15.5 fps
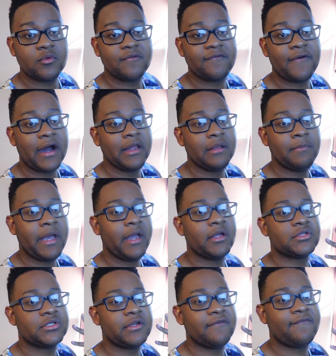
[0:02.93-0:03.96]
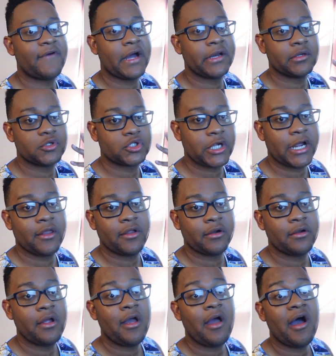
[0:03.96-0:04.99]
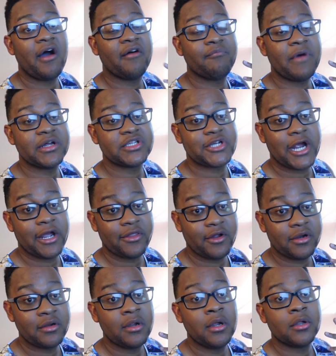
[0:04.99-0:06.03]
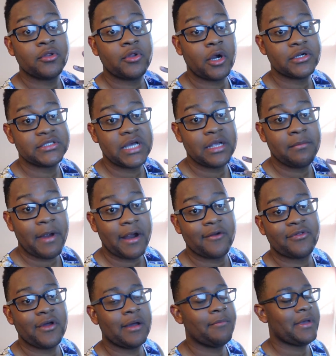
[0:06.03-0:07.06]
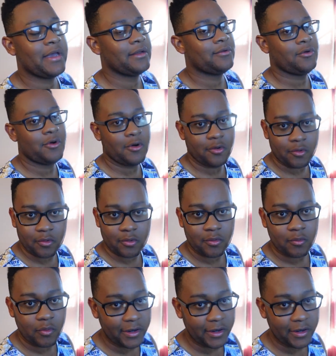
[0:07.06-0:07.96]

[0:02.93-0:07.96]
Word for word: We finally made it to the final trailer of my trailer Thursday marathon, man. Whoo!